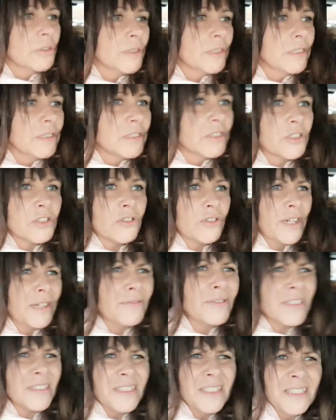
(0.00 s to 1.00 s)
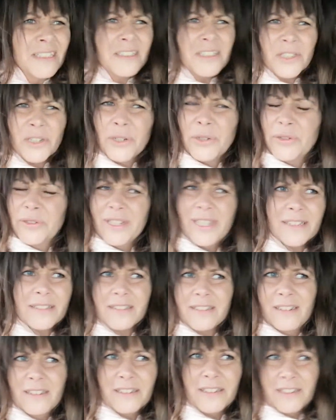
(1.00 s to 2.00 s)
the travesties? No, that's not
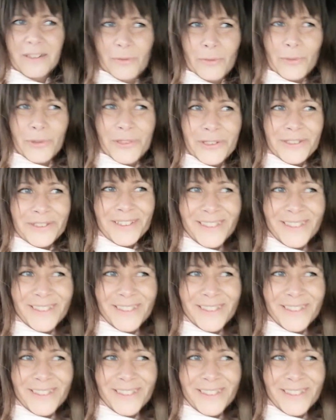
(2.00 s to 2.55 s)
the word.